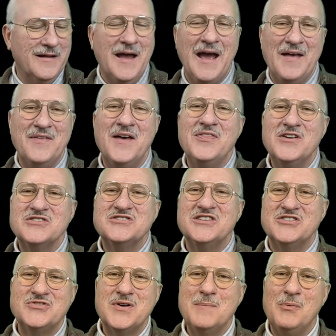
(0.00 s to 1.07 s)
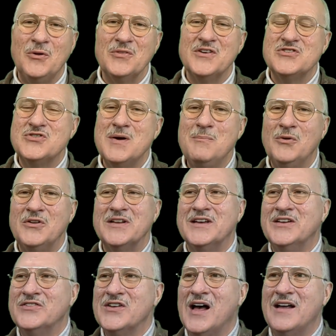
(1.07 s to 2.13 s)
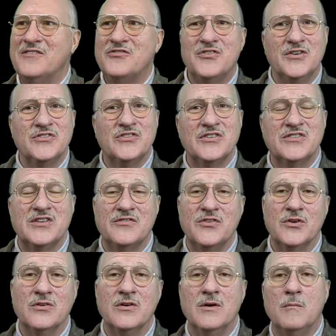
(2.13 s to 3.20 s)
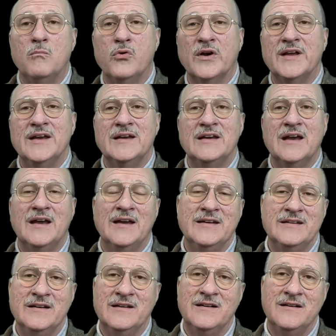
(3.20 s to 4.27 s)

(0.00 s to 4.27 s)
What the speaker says: And then there's the triple. The triple is, for instance, if you're bringing a